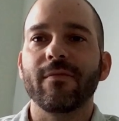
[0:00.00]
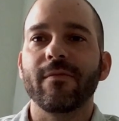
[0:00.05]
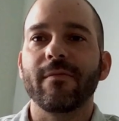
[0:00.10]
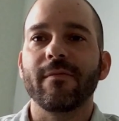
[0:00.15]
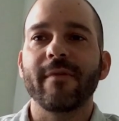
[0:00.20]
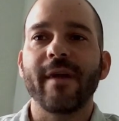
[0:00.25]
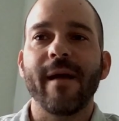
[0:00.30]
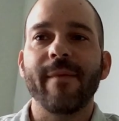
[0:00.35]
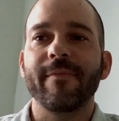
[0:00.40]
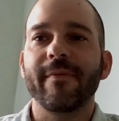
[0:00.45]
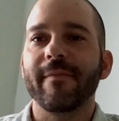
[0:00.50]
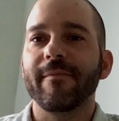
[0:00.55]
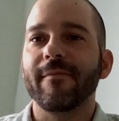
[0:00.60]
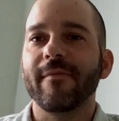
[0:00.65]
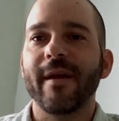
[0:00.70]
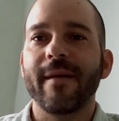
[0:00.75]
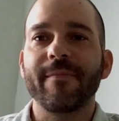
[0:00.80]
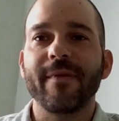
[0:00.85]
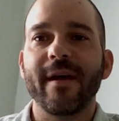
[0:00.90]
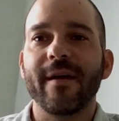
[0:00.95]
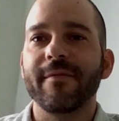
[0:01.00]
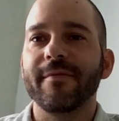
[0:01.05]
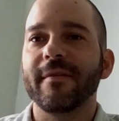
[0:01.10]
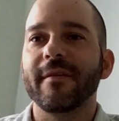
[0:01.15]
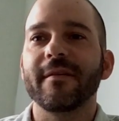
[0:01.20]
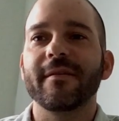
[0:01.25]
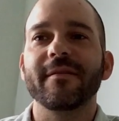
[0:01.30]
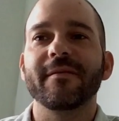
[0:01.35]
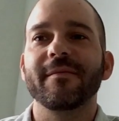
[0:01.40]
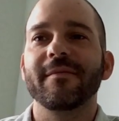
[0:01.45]
rap out
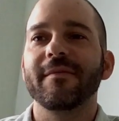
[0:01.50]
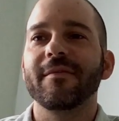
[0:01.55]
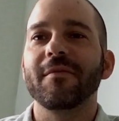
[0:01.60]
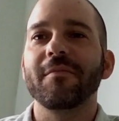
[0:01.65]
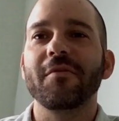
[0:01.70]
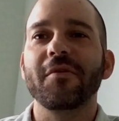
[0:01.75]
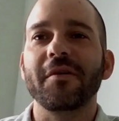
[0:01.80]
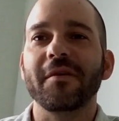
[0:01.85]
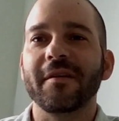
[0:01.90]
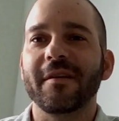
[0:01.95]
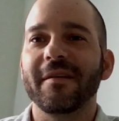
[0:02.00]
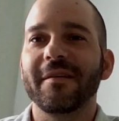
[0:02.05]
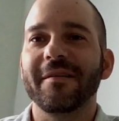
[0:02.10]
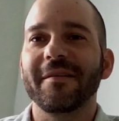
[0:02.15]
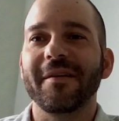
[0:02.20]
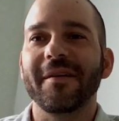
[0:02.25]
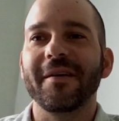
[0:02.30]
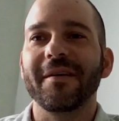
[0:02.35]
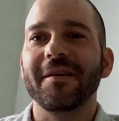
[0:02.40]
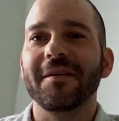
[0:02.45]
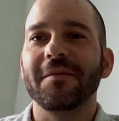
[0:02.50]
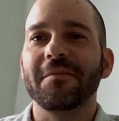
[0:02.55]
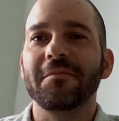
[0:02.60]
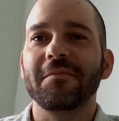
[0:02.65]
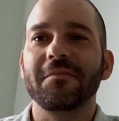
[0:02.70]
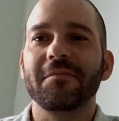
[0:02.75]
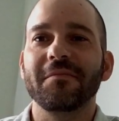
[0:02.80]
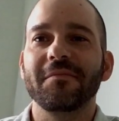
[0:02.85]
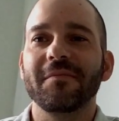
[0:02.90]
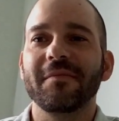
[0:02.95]
the book.
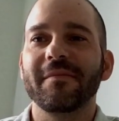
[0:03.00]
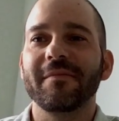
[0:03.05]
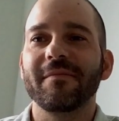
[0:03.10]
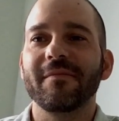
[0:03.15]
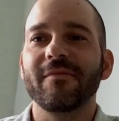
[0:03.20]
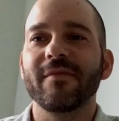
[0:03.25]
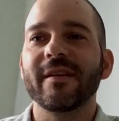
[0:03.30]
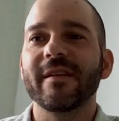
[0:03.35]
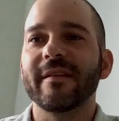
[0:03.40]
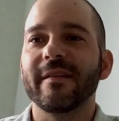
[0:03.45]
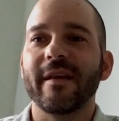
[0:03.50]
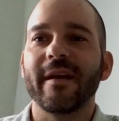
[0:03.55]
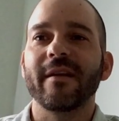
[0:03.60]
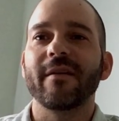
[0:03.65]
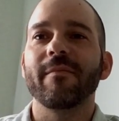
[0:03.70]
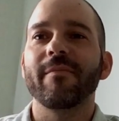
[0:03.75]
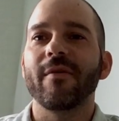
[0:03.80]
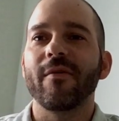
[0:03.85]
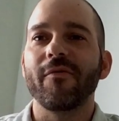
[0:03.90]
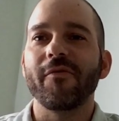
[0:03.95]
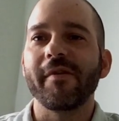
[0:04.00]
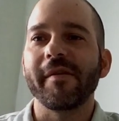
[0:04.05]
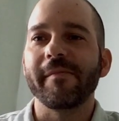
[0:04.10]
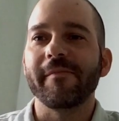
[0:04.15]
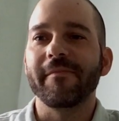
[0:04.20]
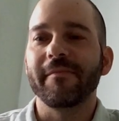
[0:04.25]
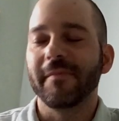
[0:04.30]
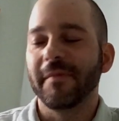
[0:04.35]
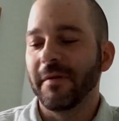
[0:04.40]
Read it like a poem.